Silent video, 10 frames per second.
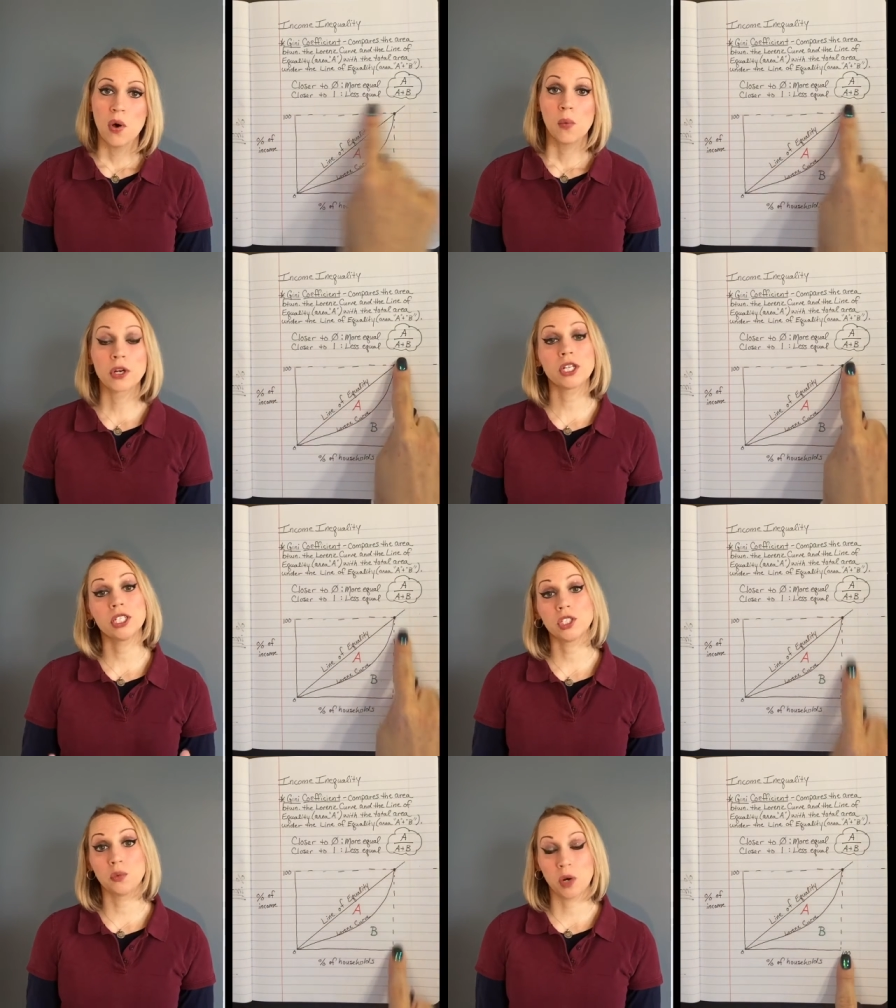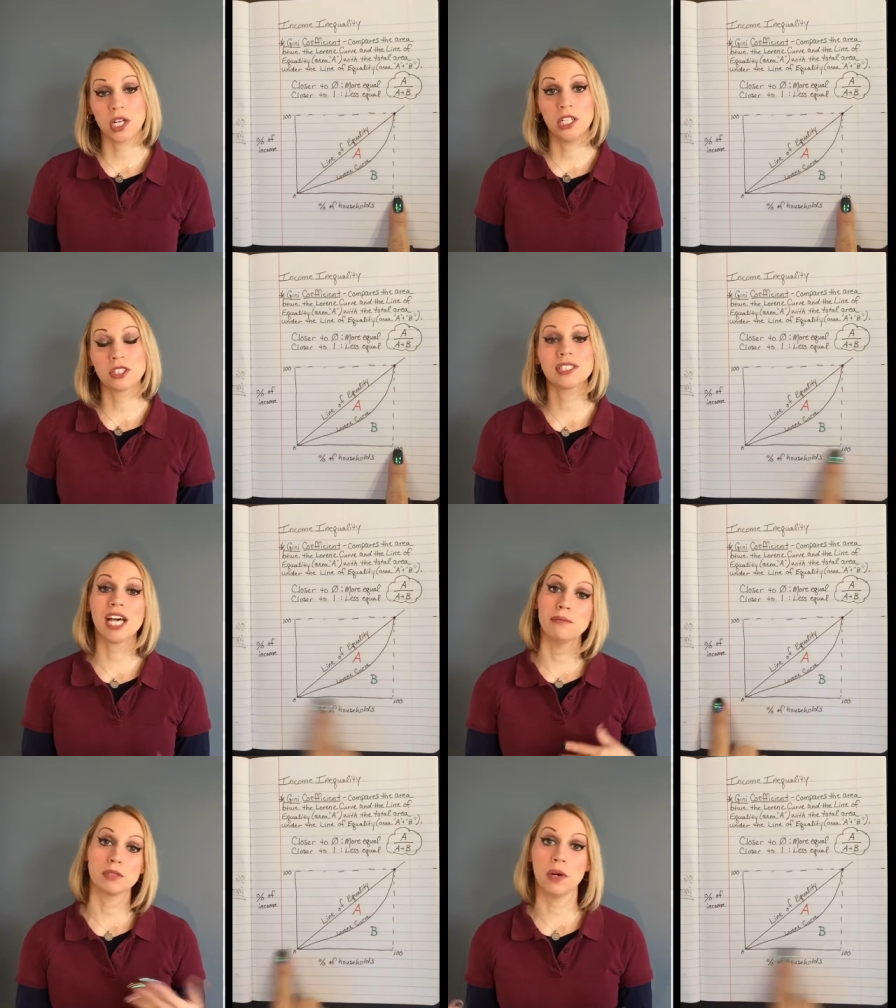we're going to do 100
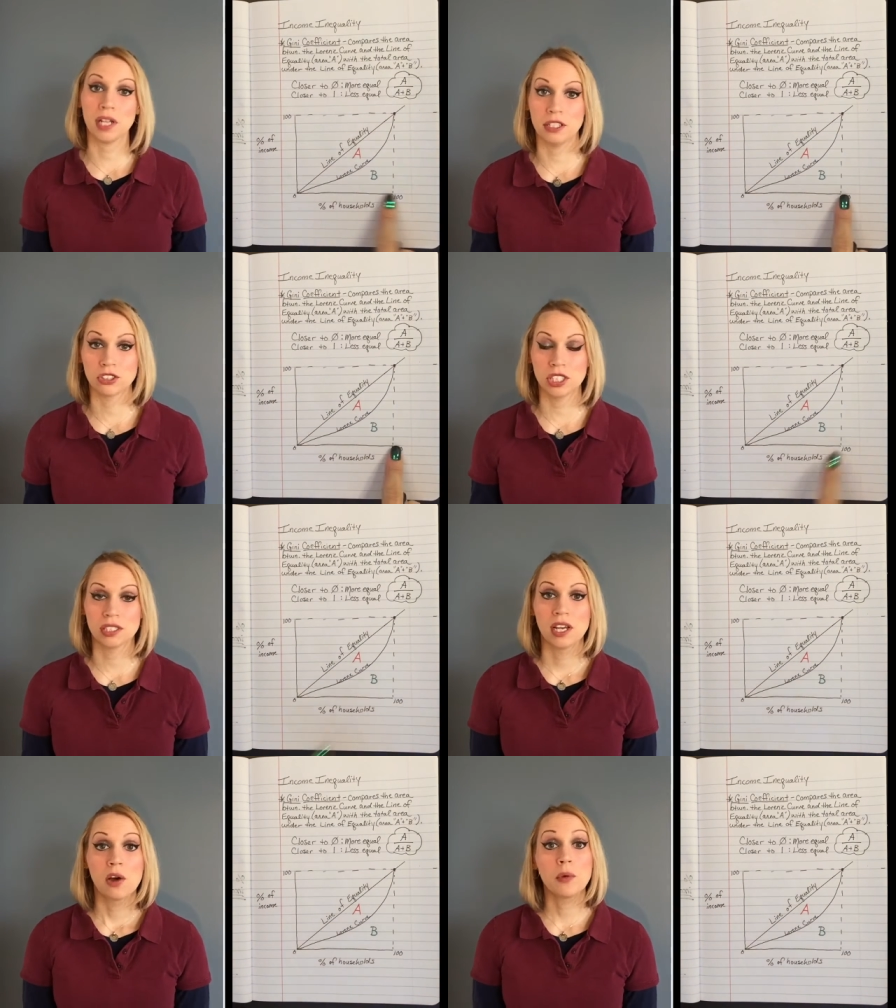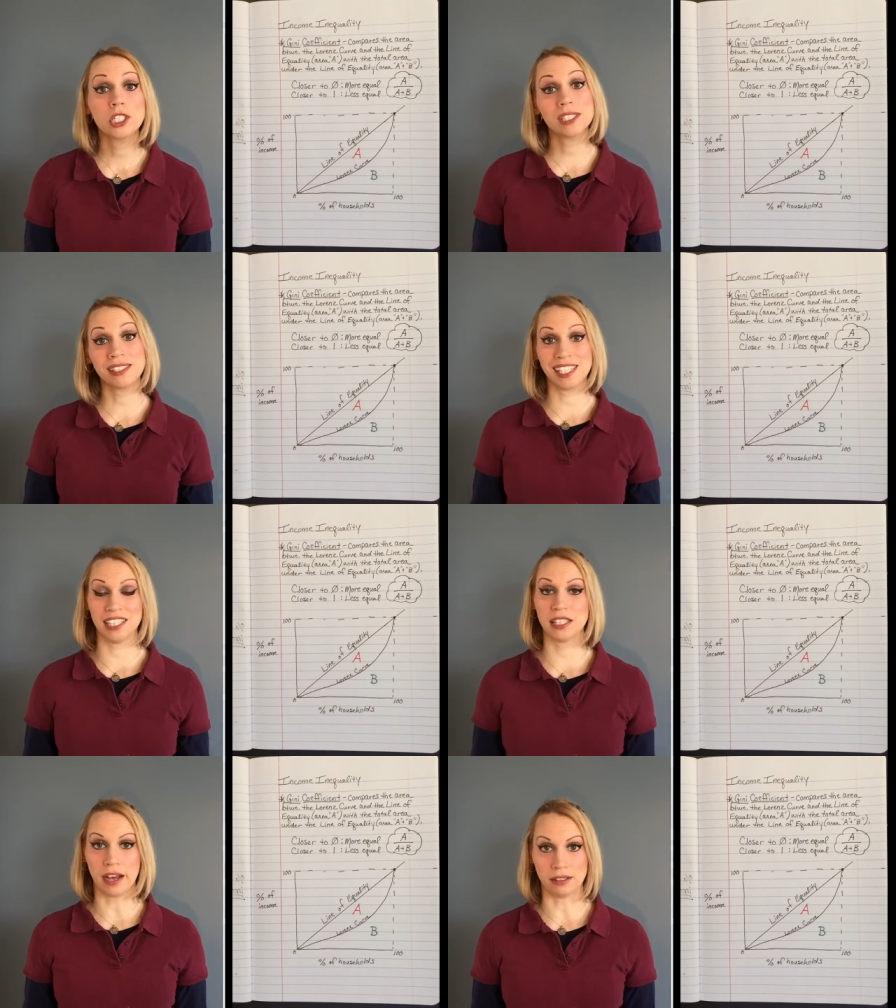times 100, which is
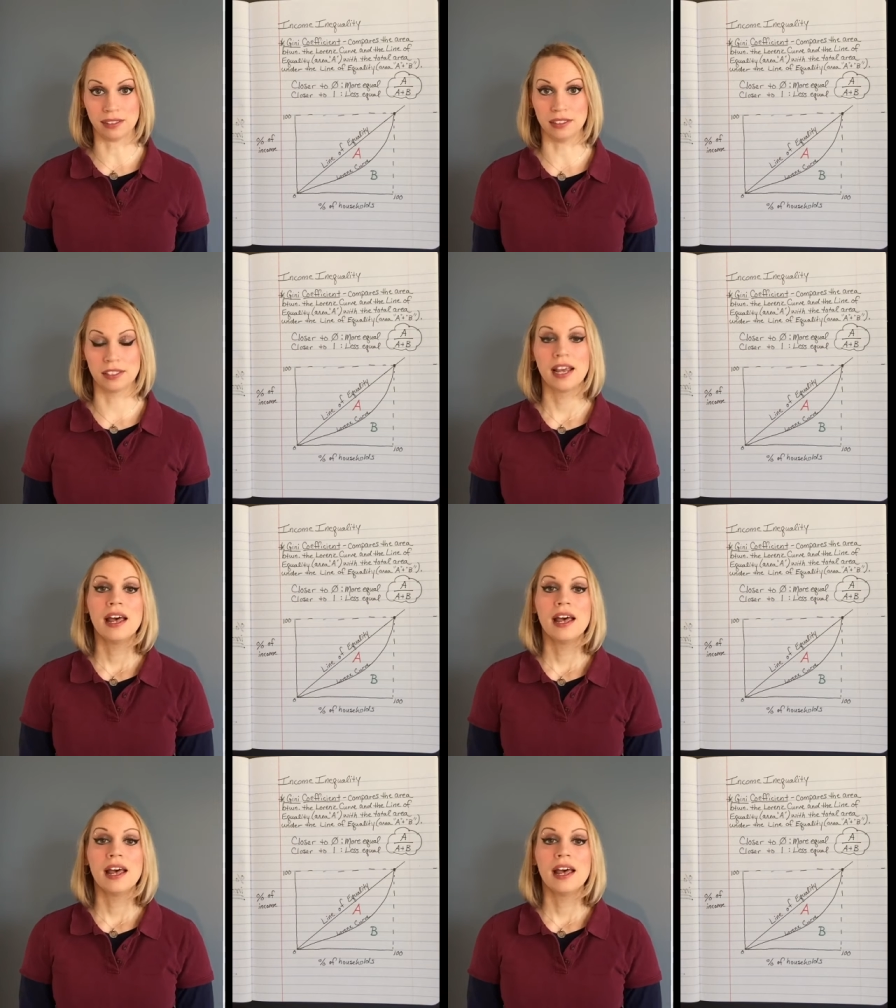10,000,